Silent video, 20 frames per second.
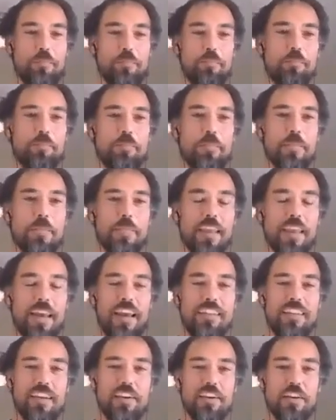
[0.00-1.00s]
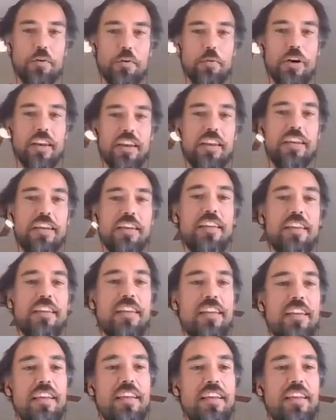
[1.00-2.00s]
um, and then you go to one.
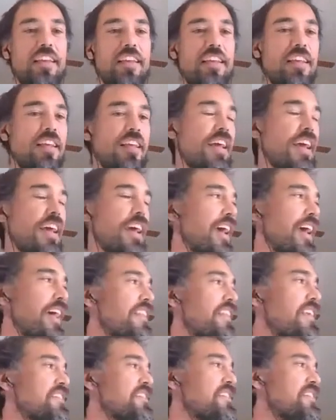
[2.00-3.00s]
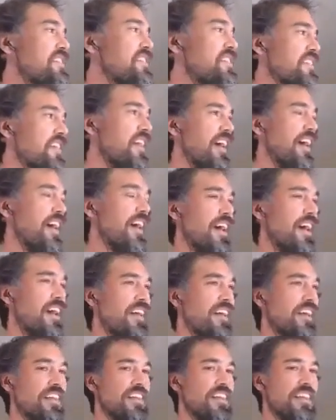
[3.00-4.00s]
And this,
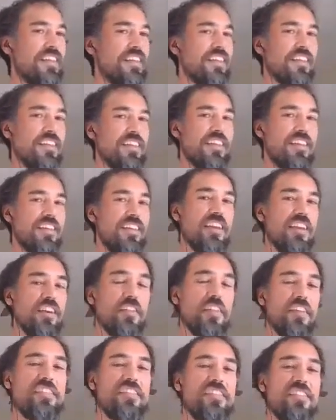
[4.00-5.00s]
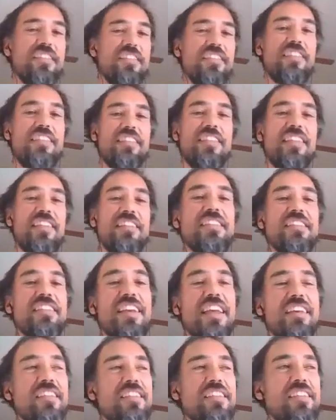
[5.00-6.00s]
uh, you know, this, This
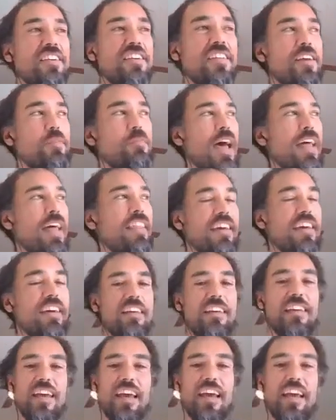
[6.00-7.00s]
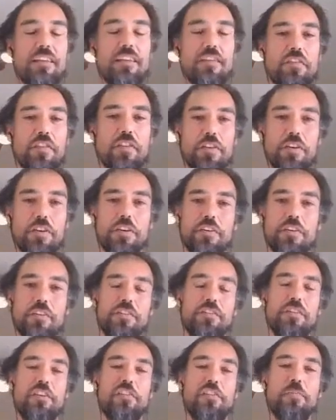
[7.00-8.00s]
isn't necessarily a bad thing, and
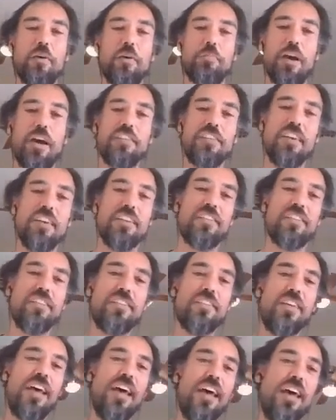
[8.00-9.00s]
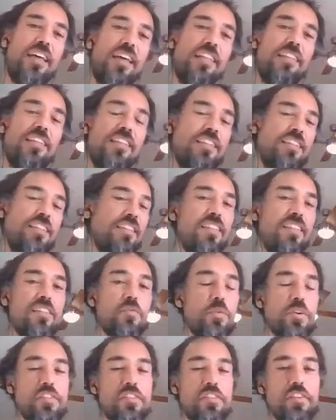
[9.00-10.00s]
for, for small projects, uh,
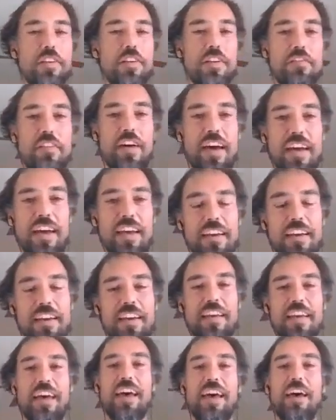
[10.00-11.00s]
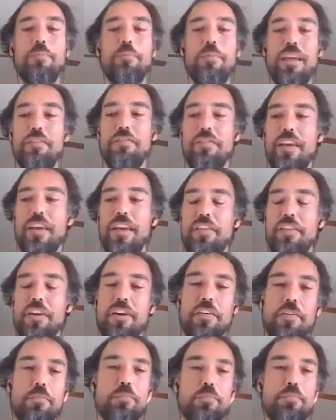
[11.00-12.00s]
this works totally fine. Um, if, if
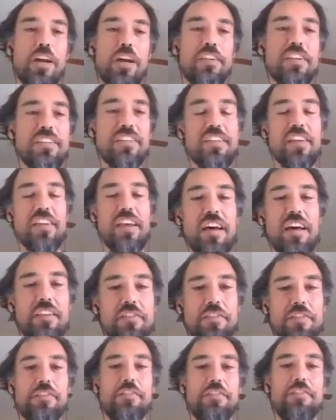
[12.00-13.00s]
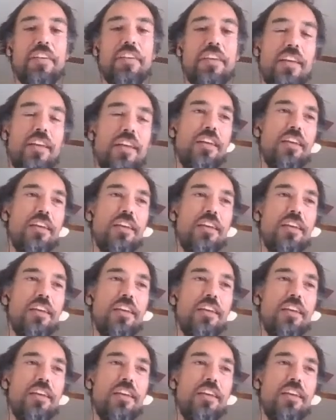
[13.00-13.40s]
your project is not sort of